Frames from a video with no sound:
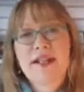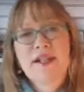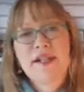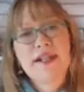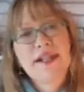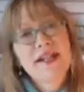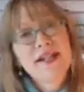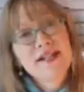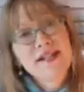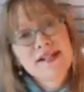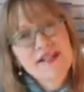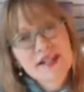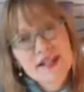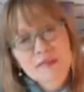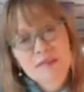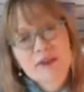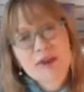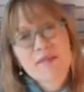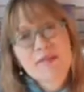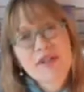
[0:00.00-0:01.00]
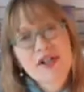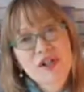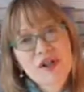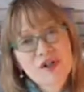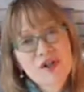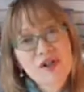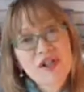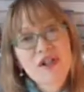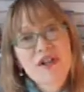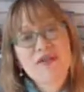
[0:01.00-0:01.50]
Then its tip comes
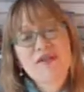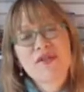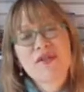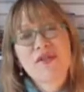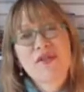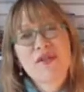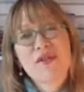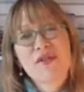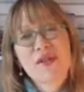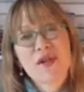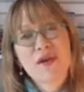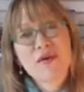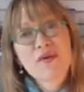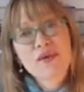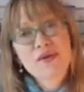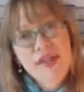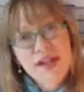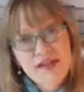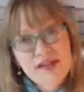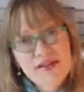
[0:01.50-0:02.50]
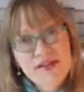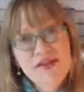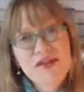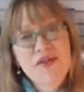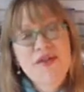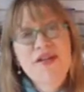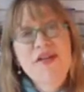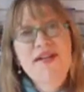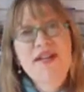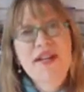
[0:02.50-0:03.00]
close enough to its own tail so
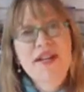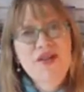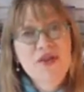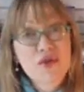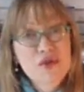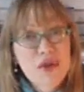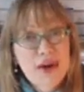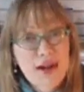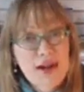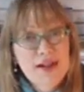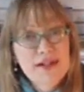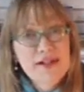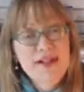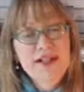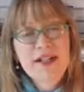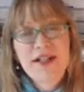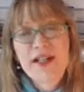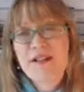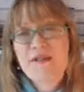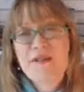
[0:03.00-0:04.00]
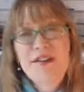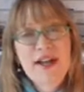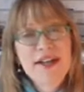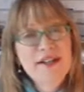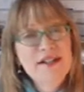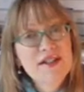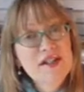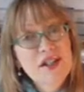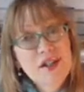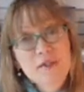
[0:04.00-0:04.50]
that they attract in fact,
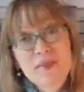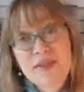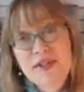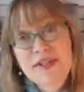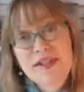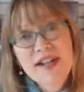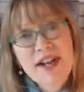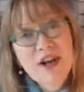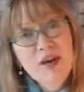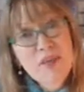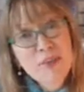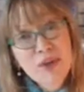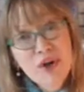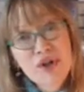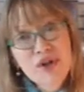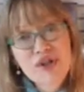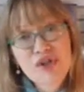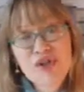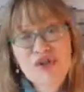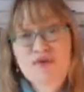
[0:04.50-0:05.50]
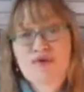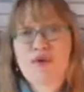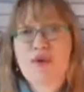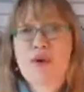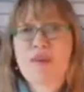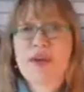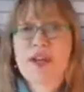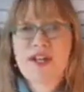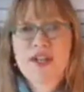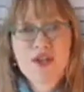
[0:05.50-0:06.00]
the tip and the tail merge to
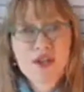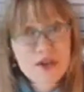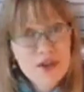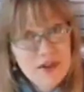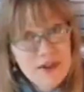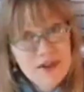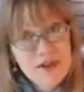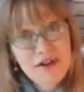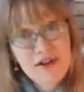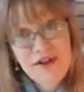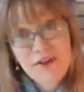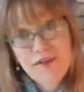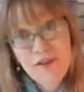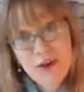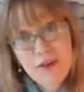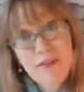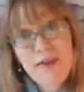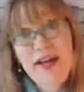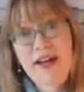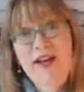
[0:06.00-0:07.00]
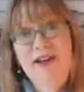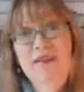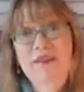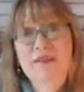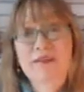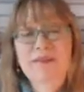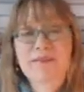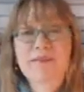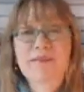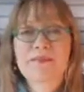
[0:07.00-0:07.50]
form a new etheric flow pattern,
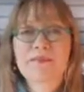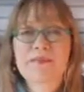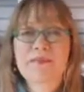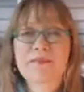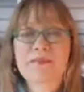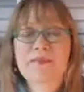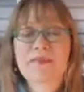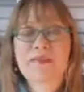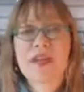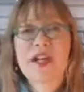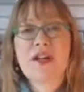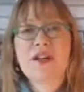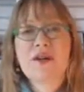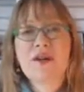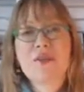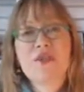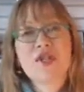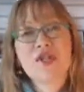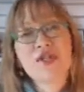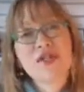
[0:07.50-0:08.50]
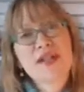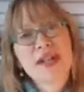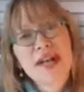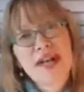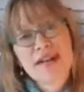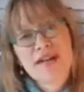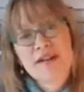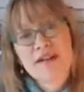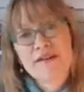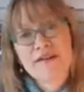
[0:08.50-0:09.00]
which is
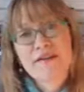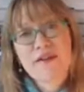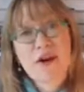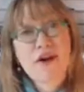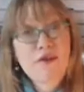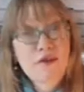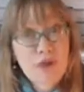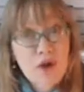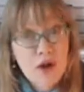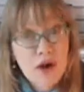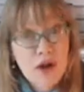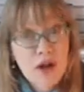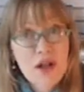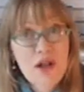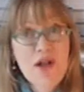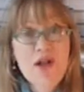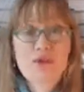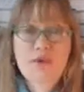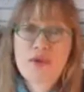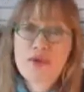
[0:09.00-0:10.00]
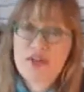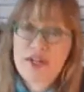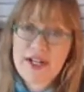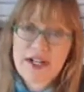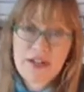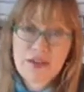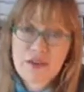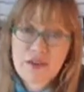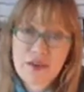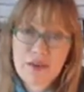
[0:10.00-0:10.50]
that of overall a
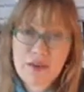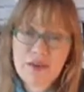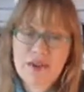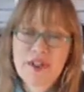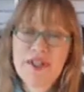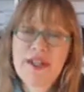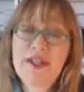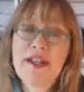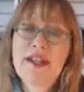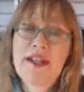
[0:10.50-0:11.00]
rotating toroid.